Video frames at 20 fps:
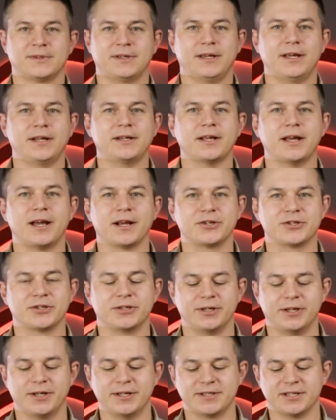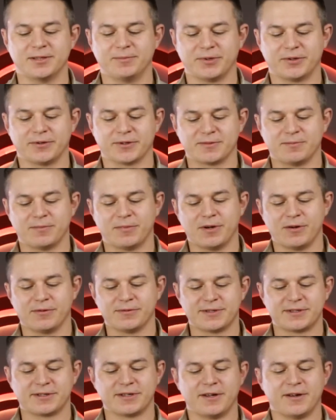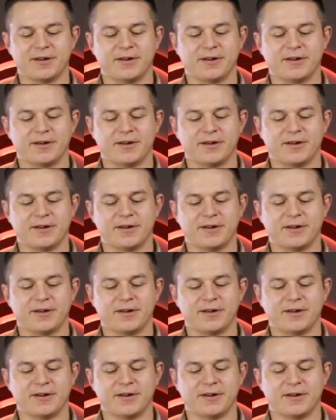It actually isn't, because most